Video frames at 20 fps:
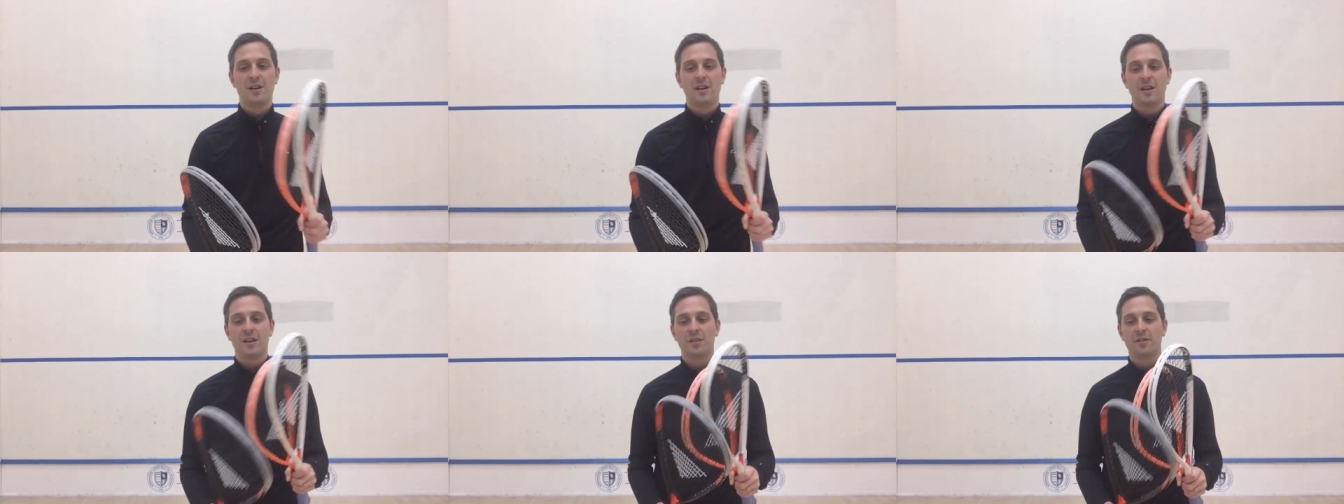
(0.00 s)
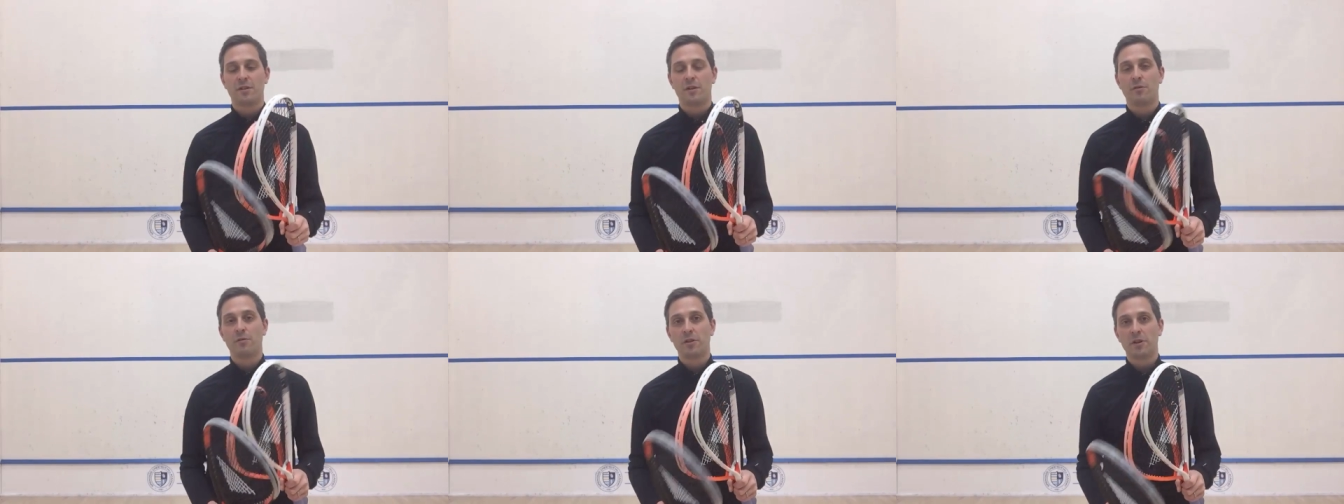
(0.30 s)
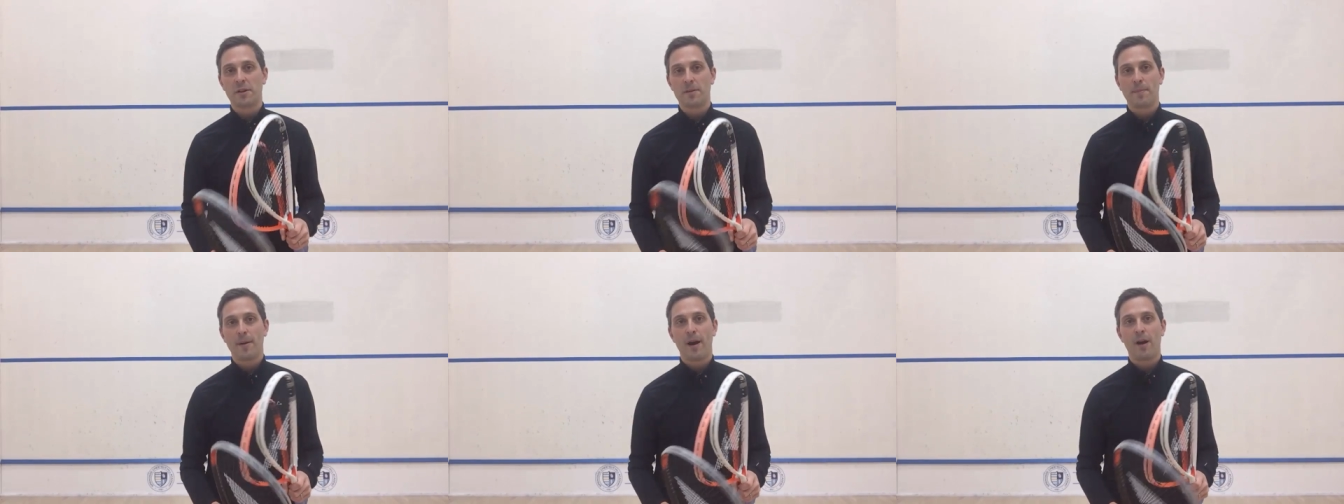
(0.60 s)
either a
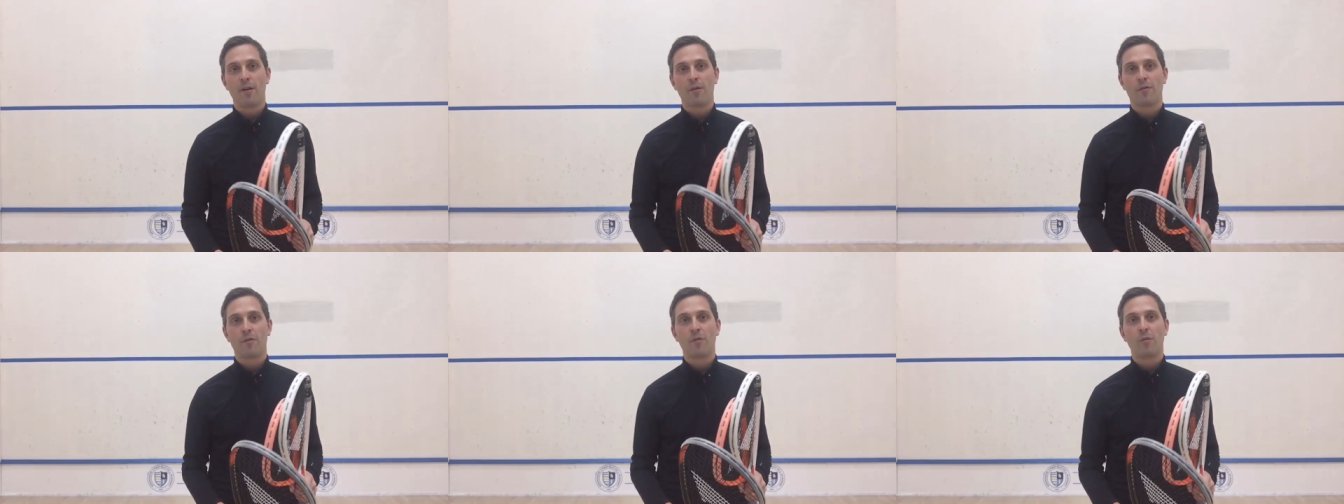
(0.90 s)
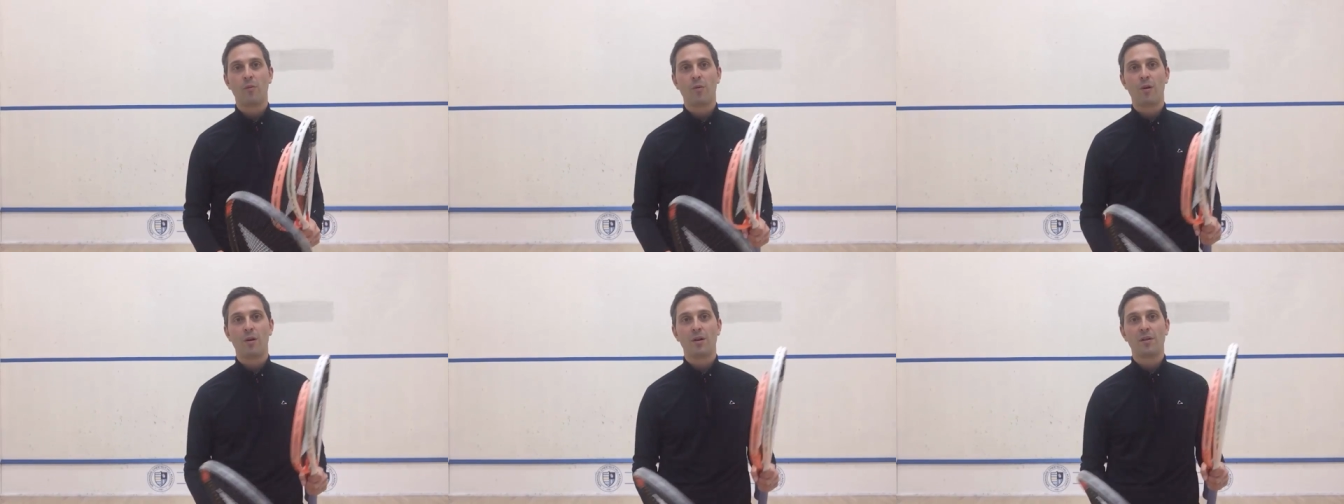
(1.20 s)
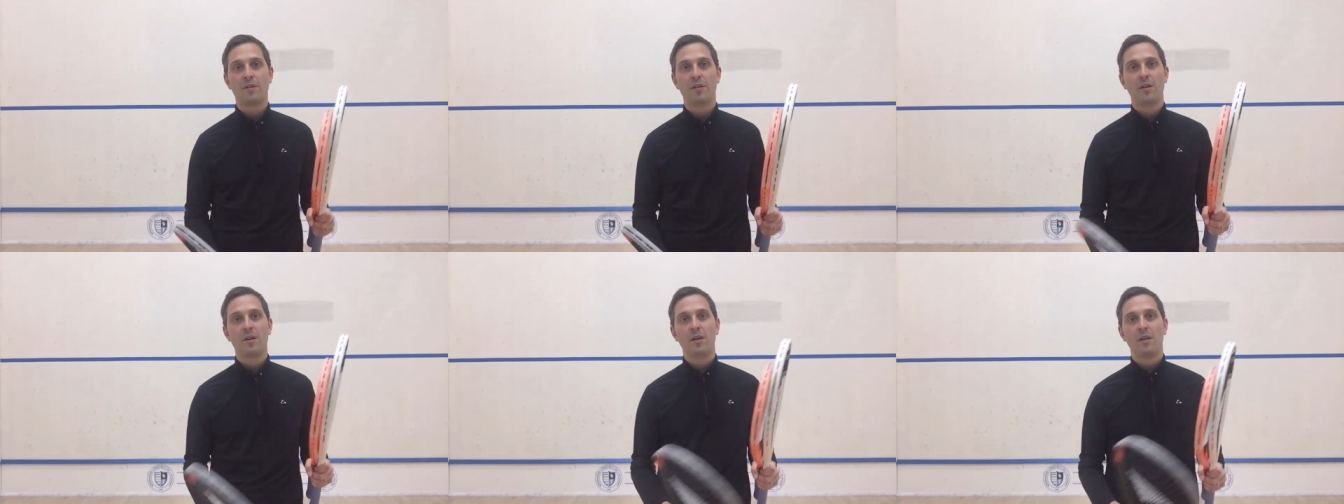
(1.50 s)
really powerful
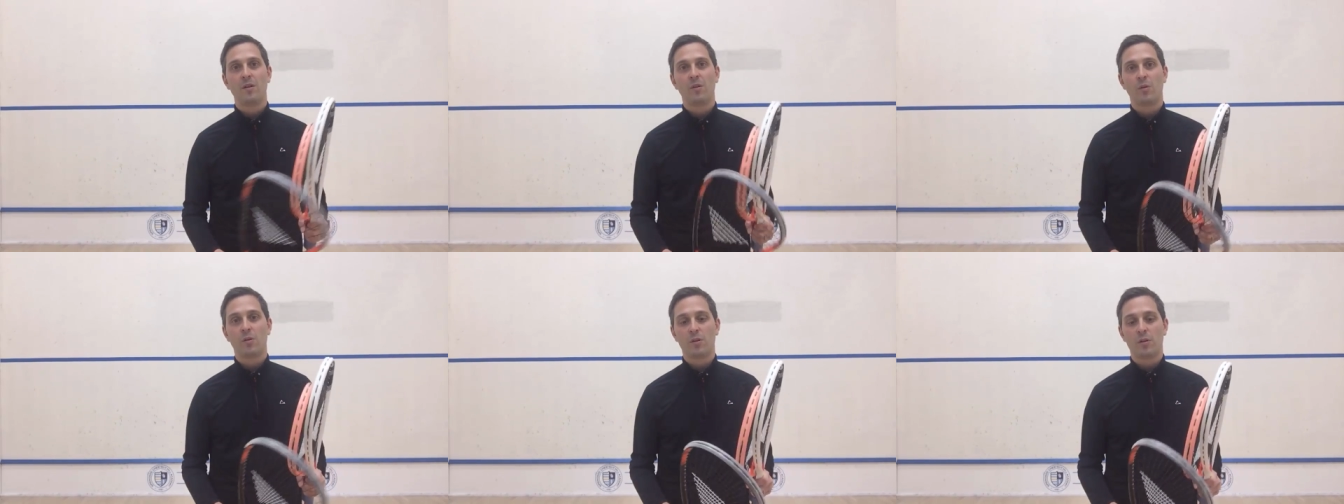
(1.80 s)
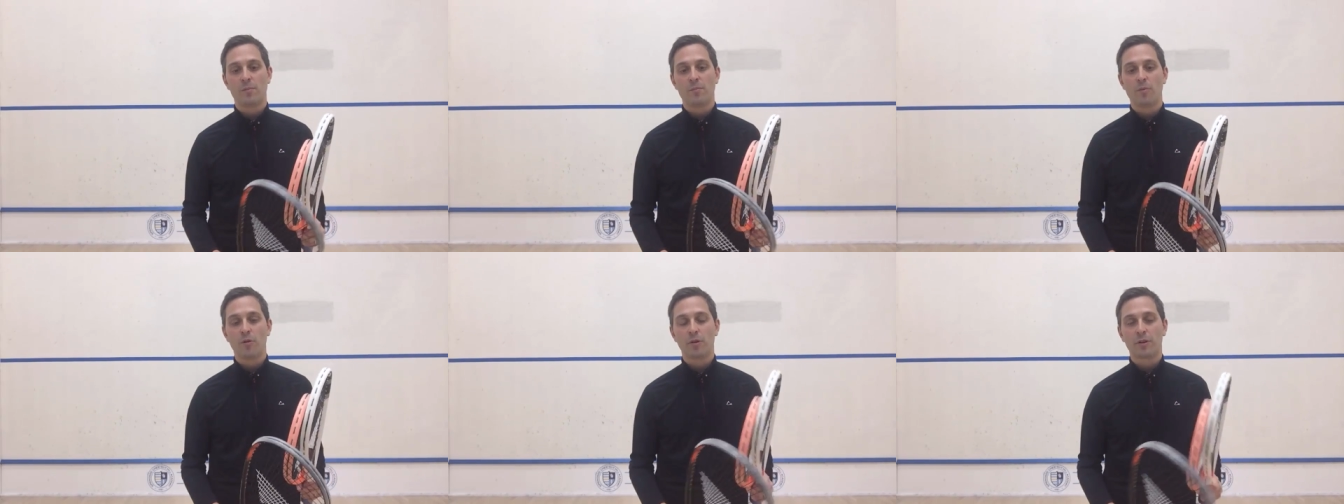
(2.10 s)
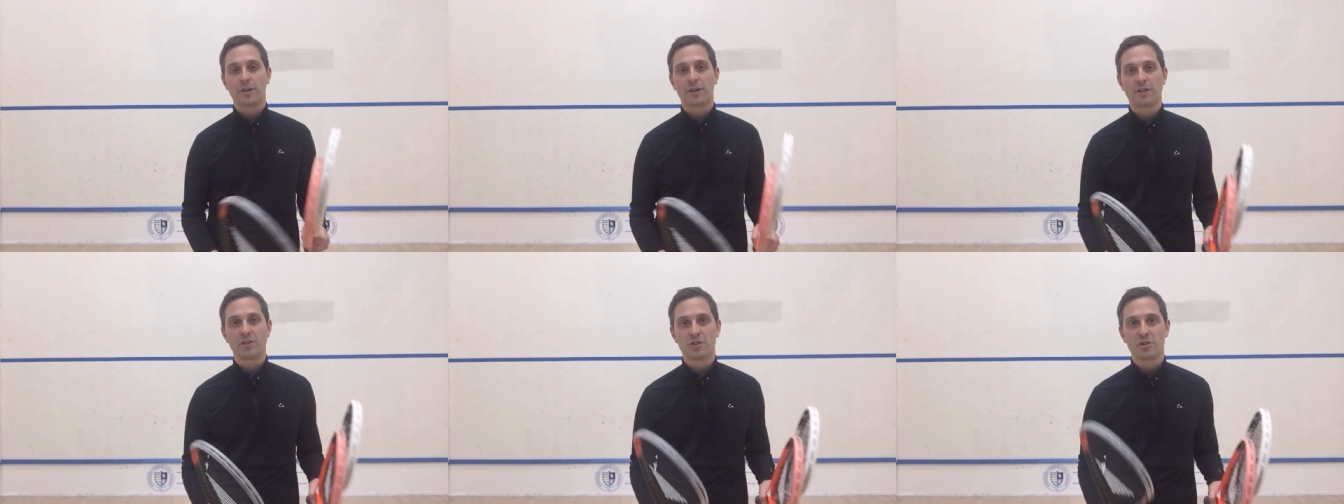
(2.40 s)
one or a more
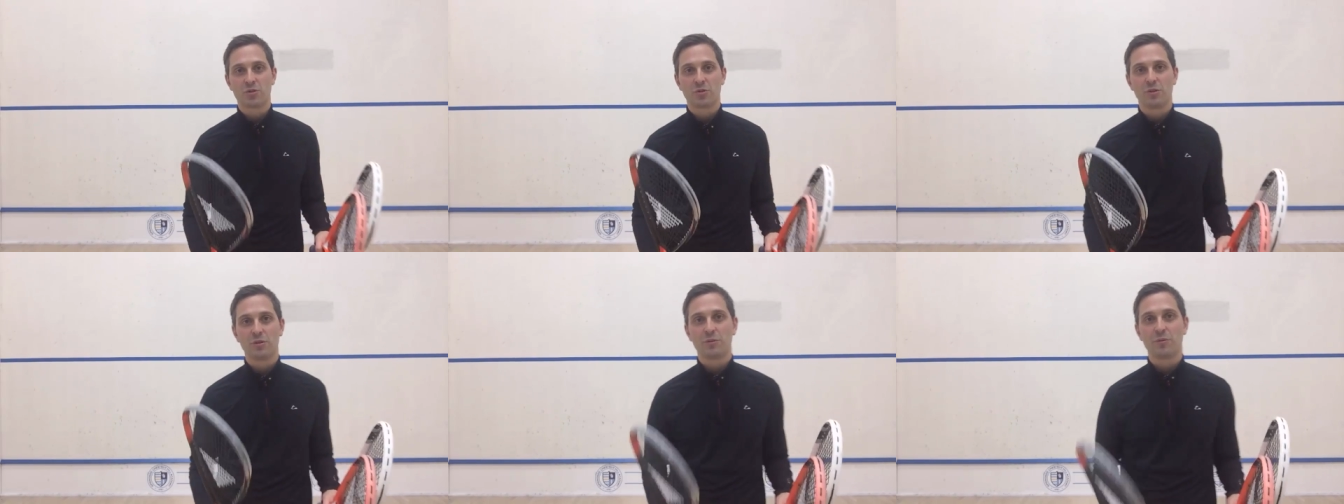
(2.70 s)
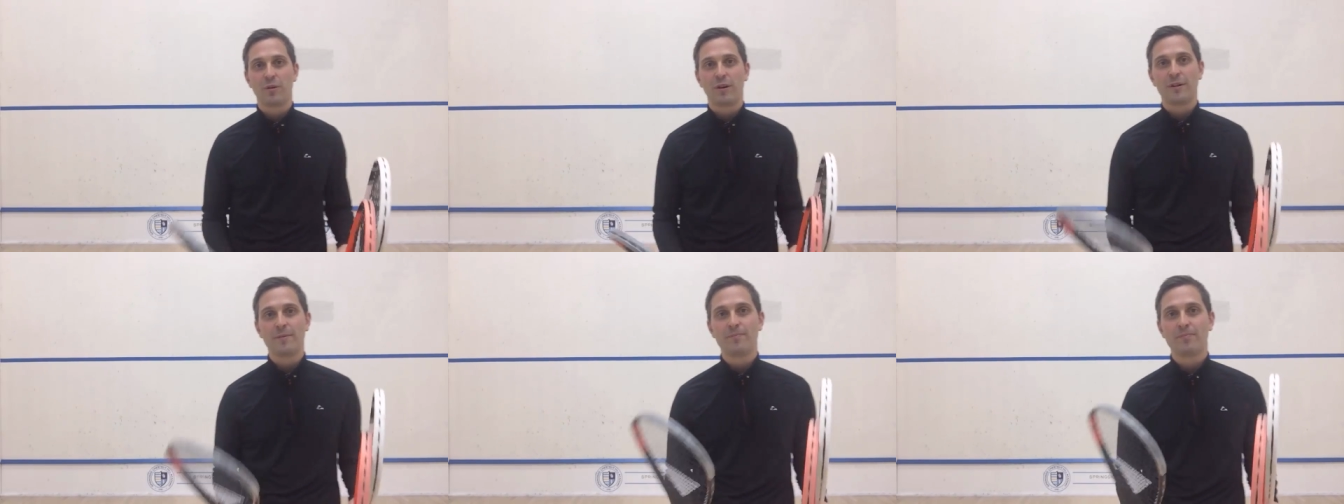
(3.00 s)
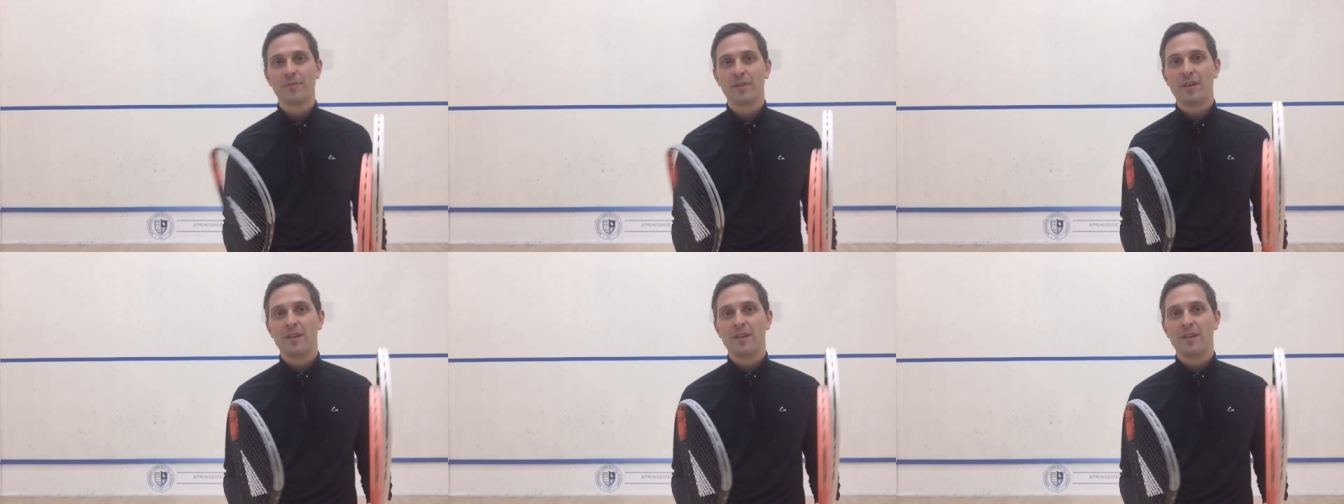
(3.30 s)
controlled one,